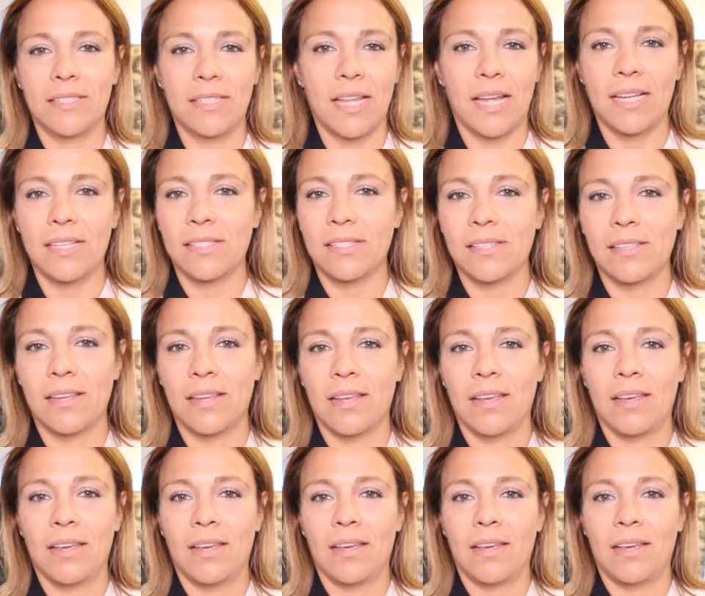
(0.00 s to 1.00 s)
that's
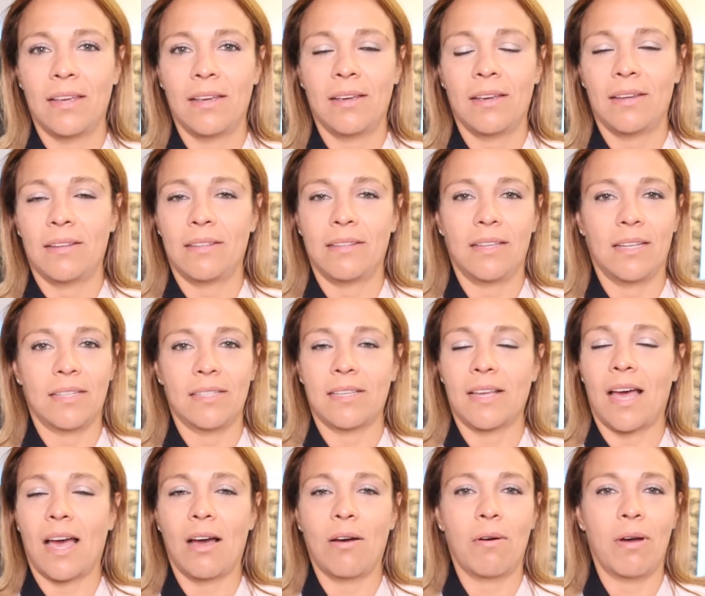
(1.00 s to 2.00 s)

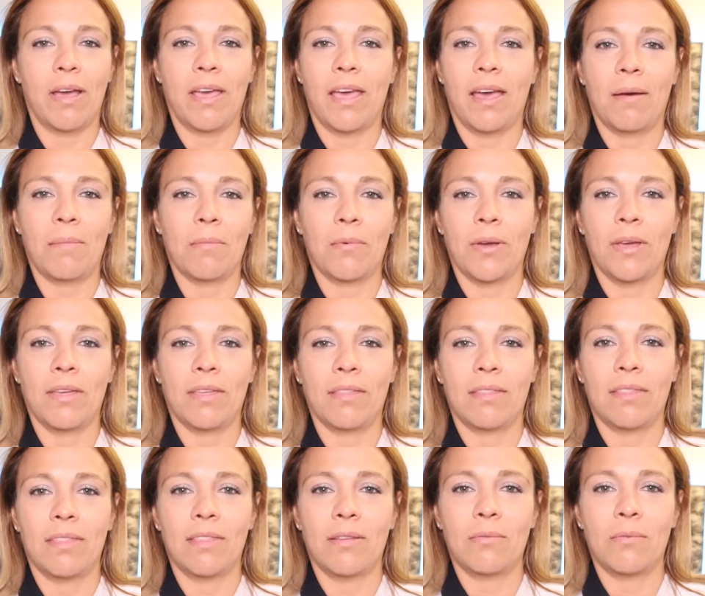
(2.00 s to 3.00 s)
how I am with
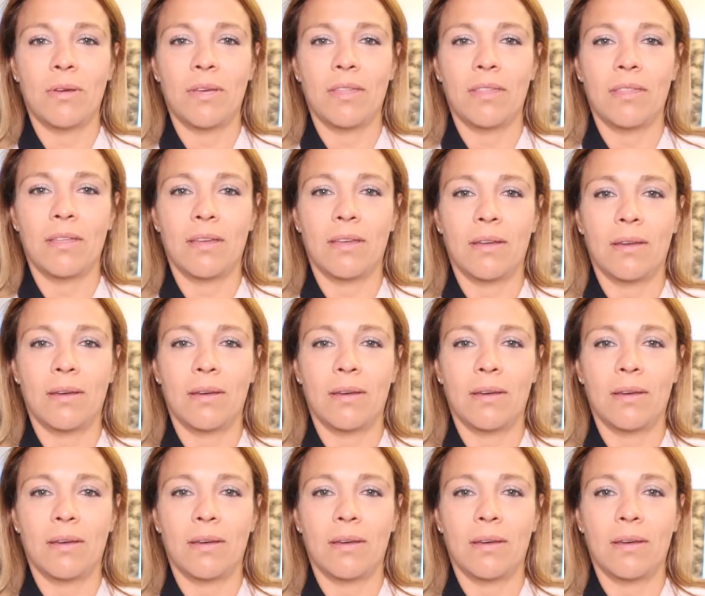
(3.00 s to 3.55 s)
the